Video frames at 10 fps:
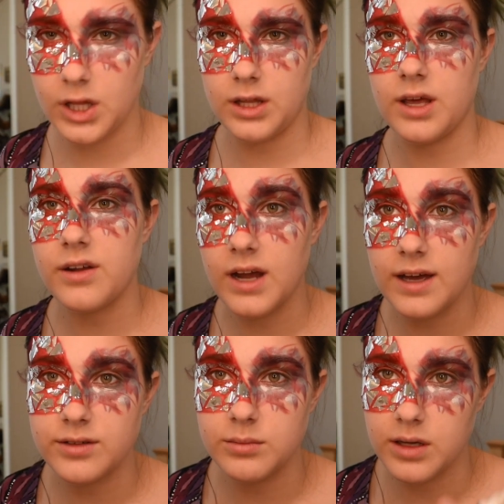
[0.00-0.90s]
The other
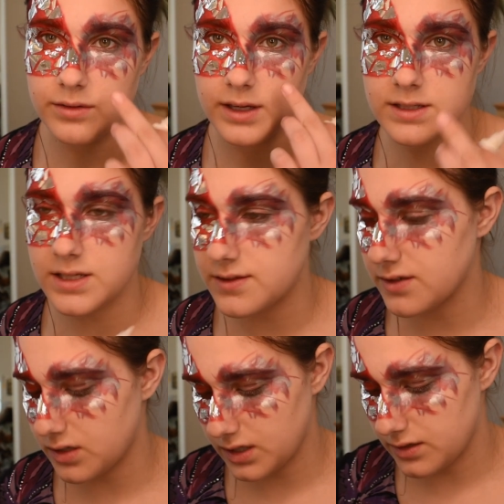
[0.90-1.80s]
half of my face is
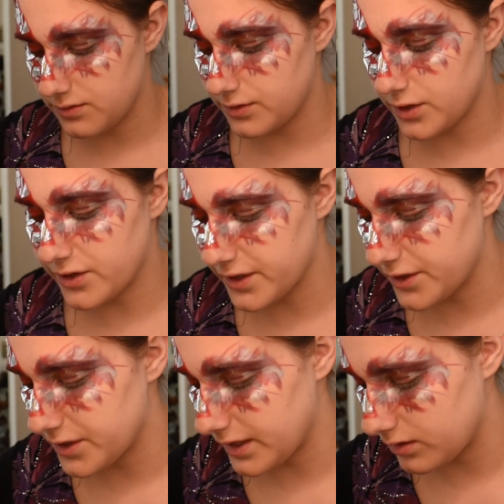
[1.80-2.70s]
feeling
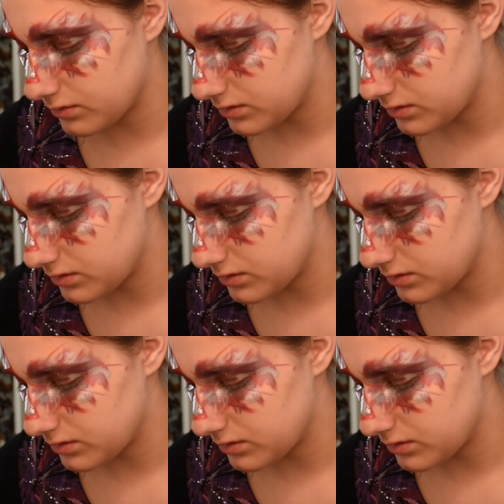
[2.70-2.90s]
inferior now.